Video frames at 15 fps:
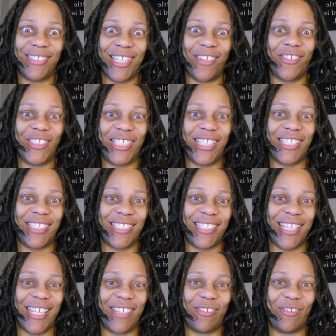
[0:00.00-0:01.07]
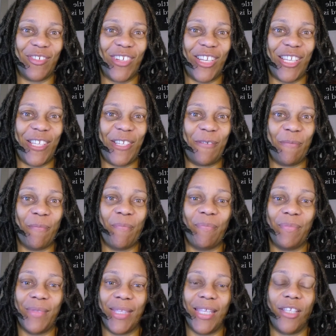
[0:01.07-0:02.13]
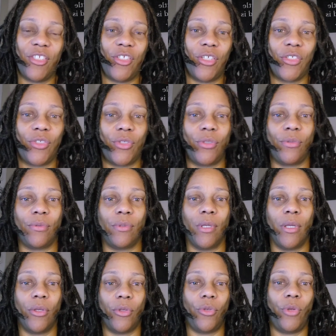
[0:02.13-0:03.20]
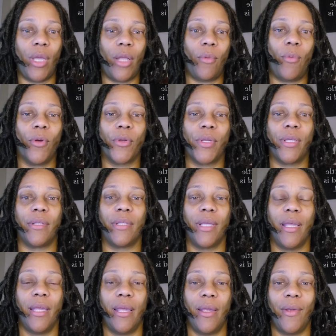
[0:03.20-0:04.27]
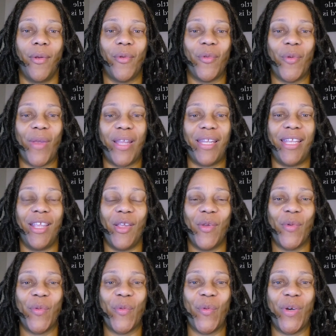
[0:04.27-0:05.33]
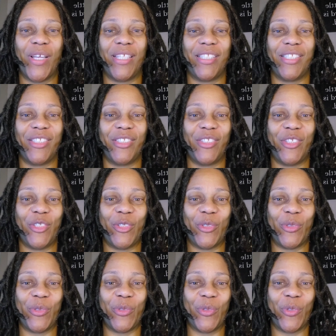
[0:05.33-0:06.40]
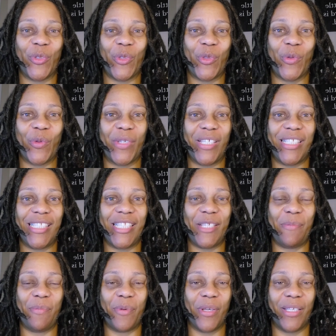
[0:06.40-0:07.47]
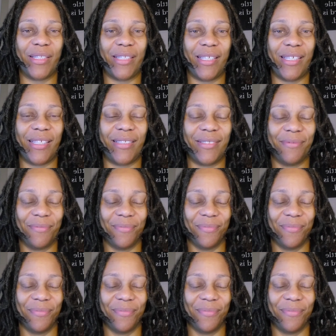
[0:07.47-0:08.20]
Guarantee it's not, right? It's just you. You got to work it. Ready? 1, 2, 3. Deep breath in.